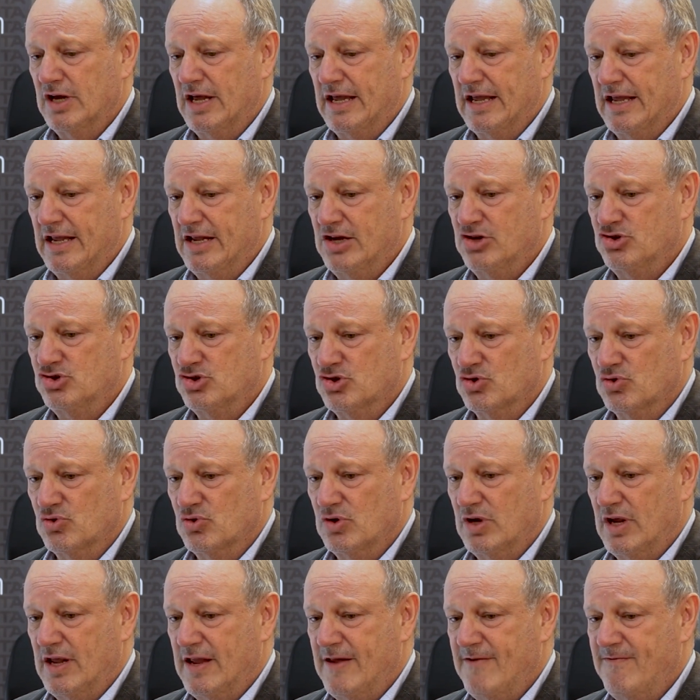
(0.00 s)
issue.
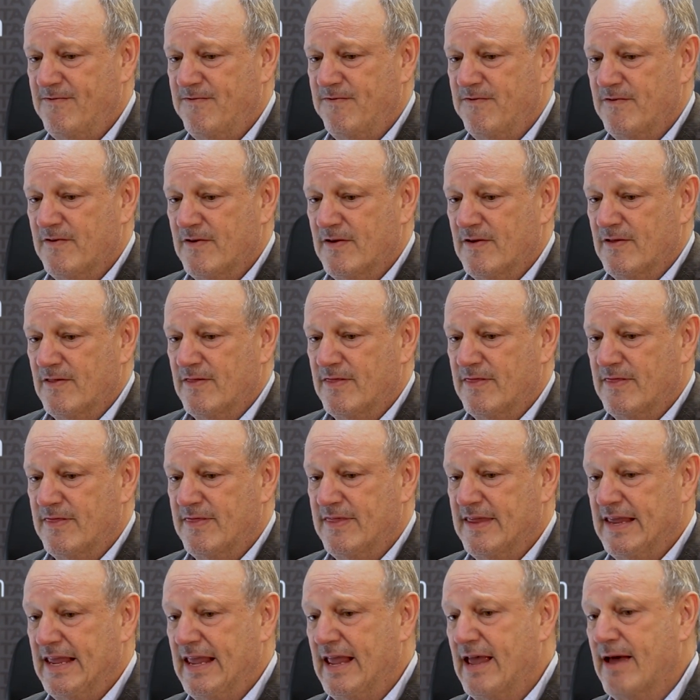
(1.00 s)
If
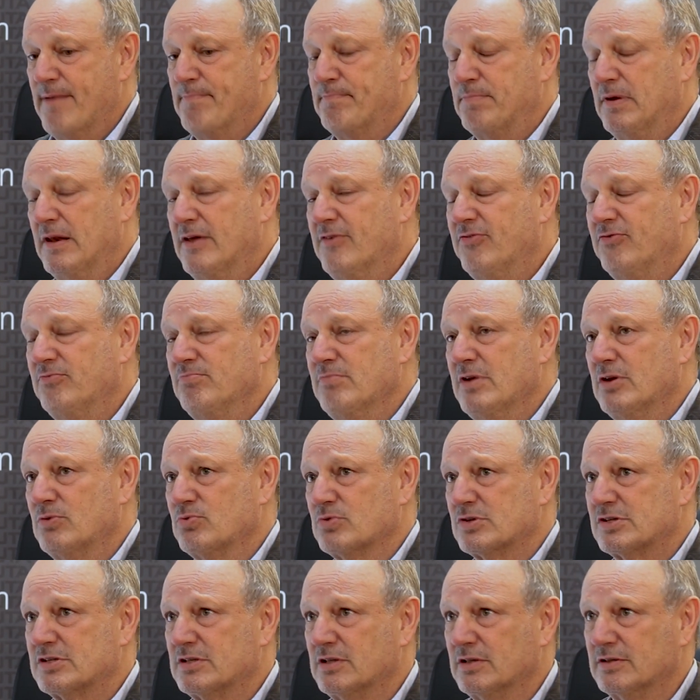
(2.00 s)
the upliftment
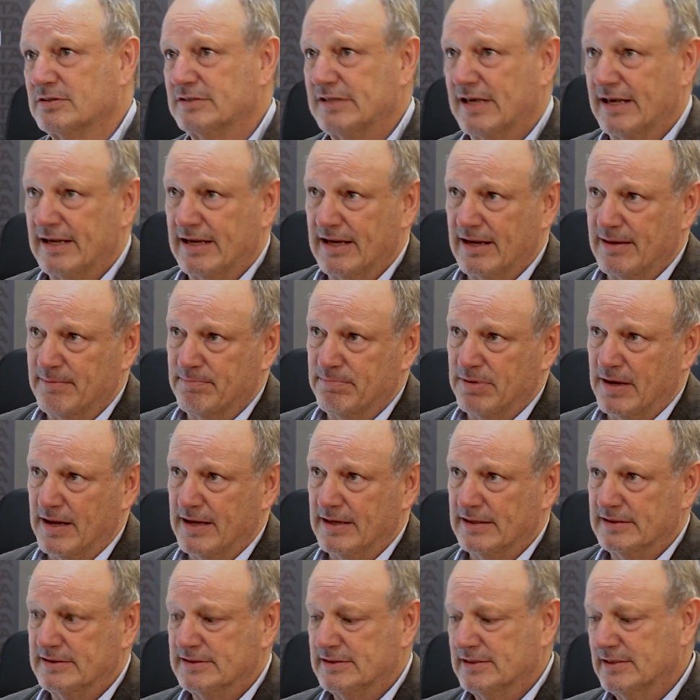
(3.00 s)
was still taking
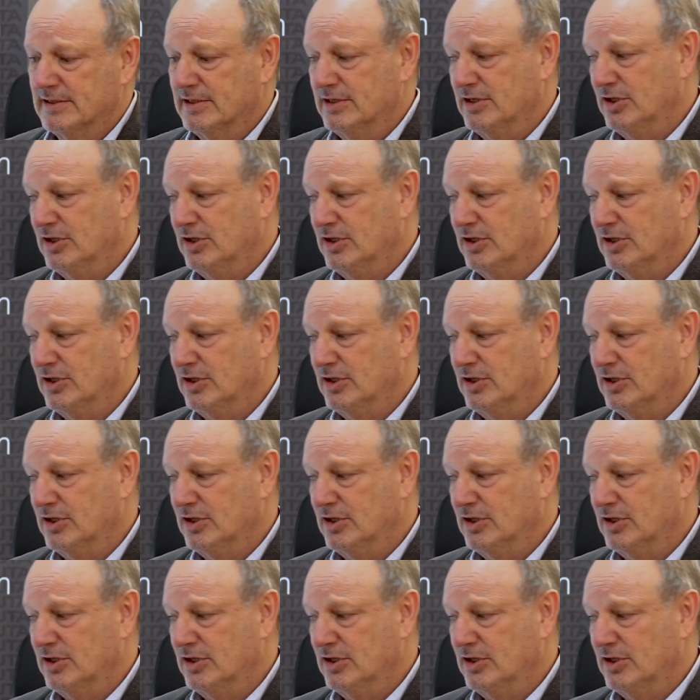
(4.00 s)
place,